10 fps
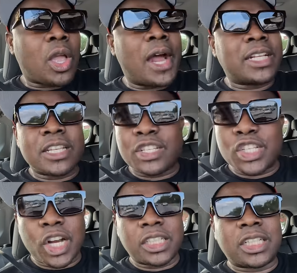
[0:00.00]
on this
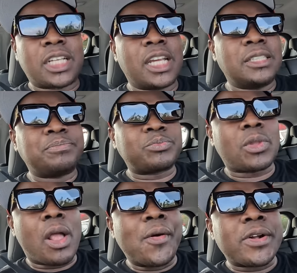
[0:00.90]
jerk chicken.
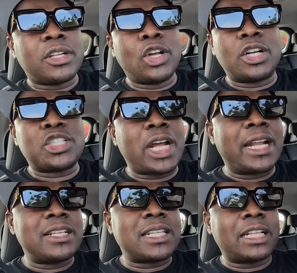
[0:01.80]
Don't
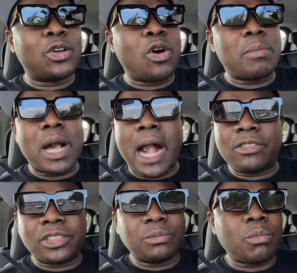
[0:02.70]
try this at home,
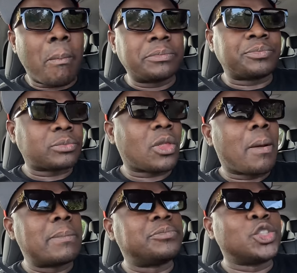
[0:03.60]
guys.
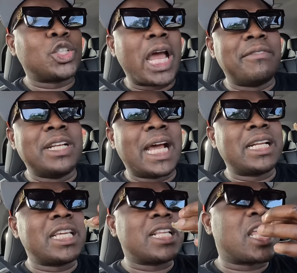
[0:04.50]
Driving
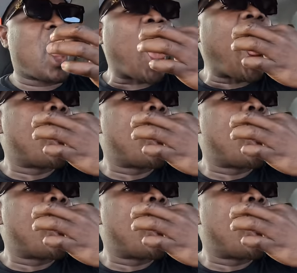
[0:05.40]
and eating.